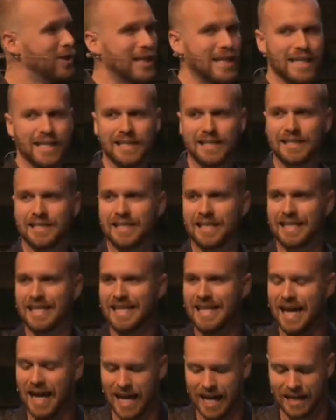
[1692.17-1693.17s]
is
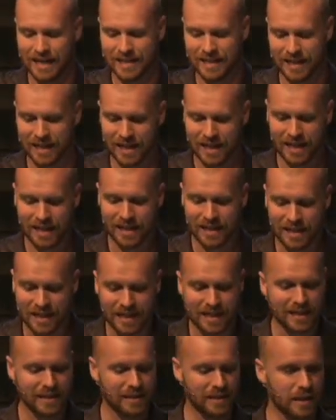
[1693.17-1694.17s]
not
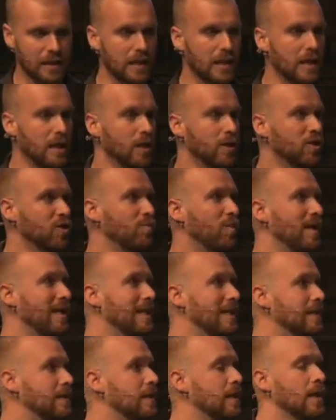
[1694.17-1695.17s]
these things, but
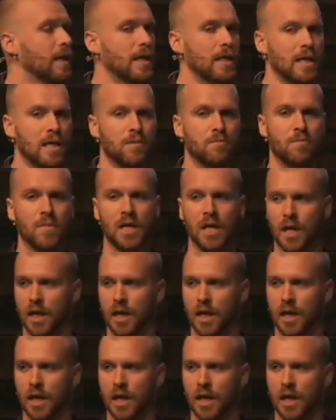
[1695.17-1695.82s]
it's him,